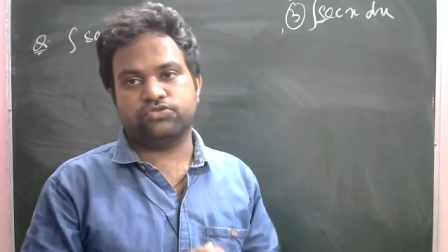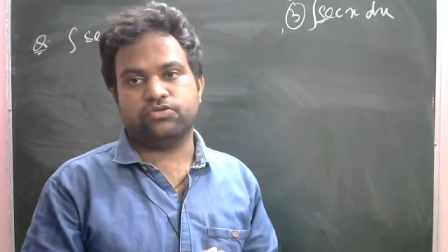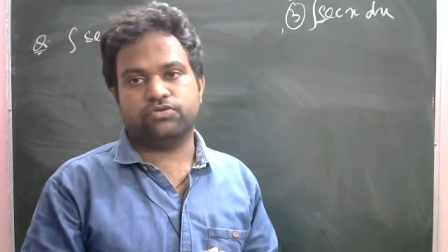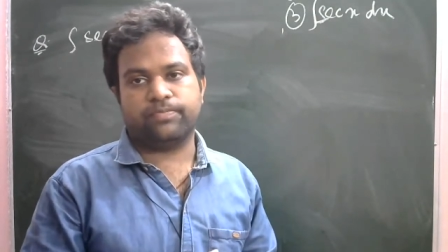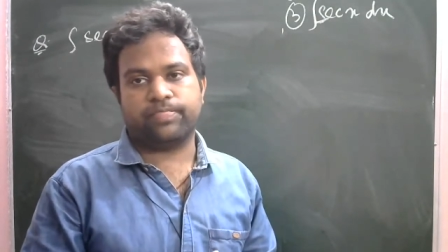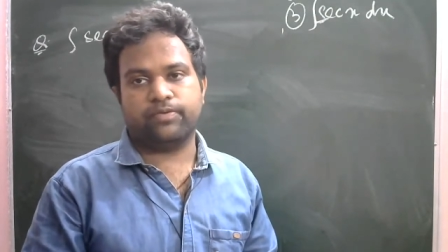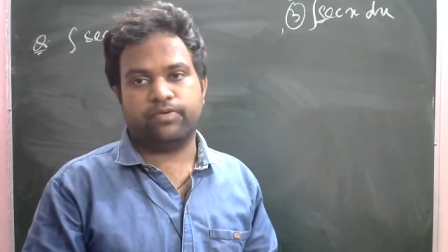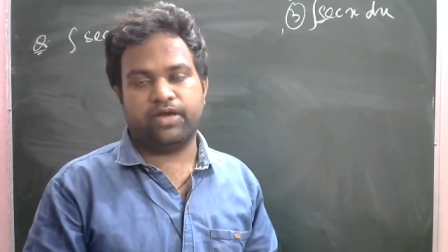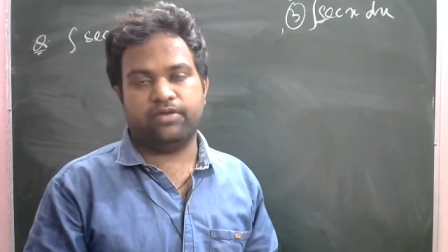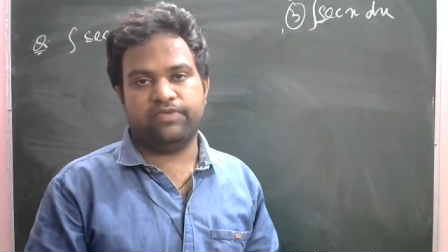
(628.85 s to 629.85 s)
So
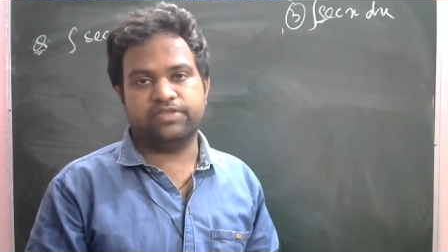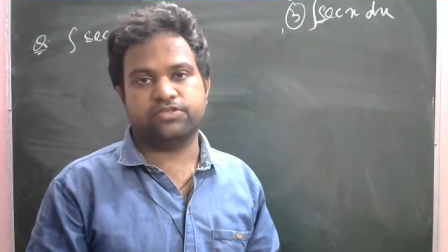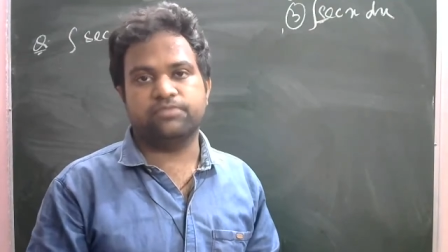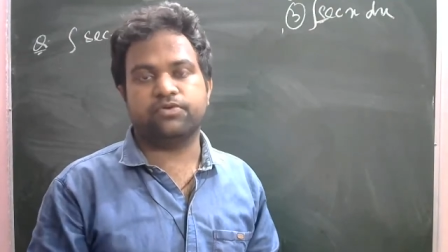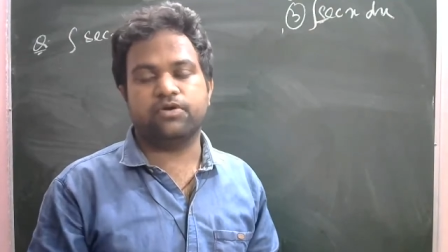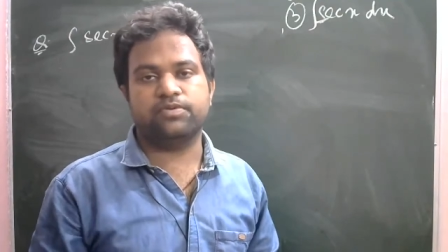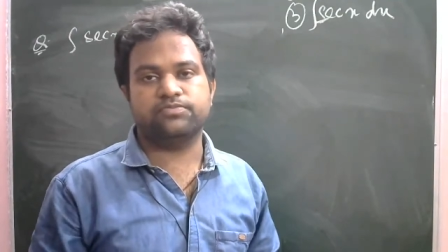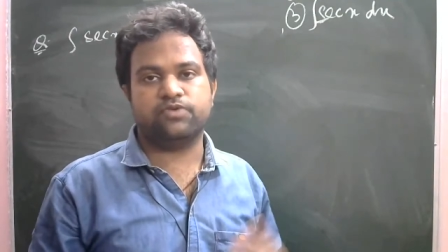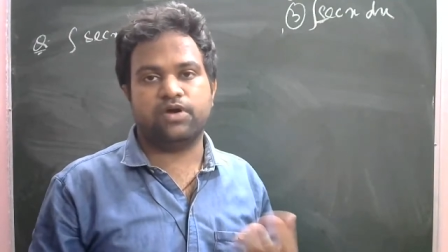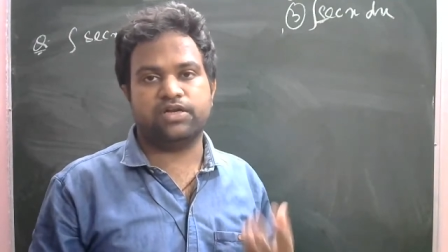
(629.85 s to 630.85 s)
I'll face some problem.
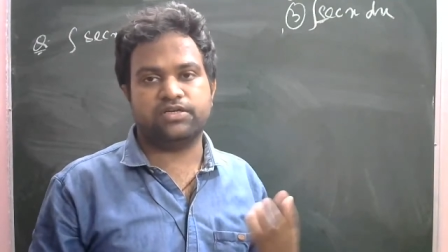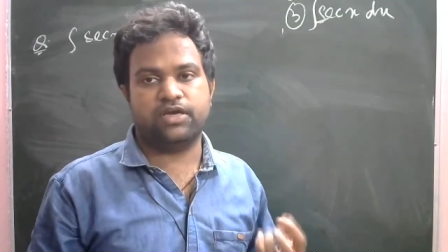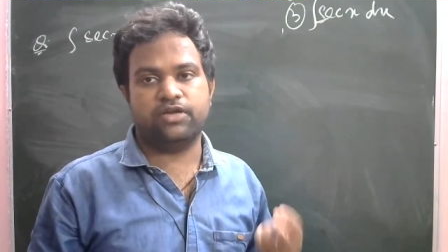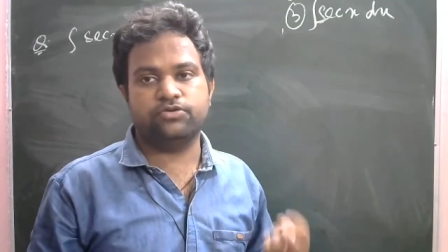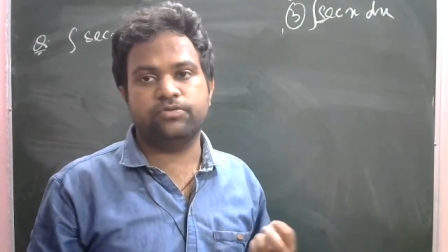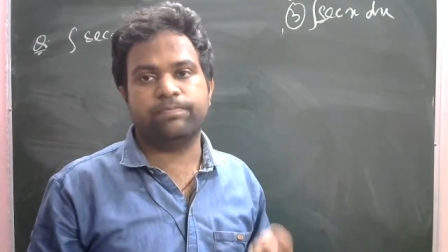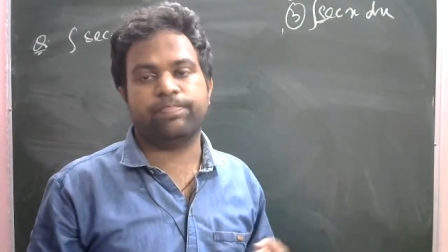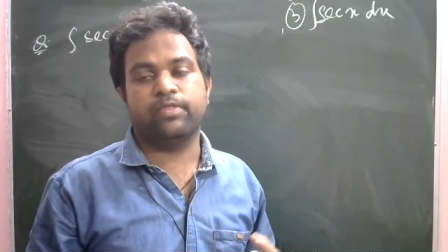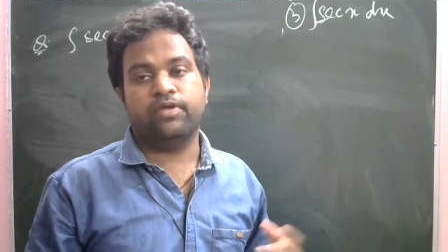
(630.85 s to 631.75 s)
So what I'll do,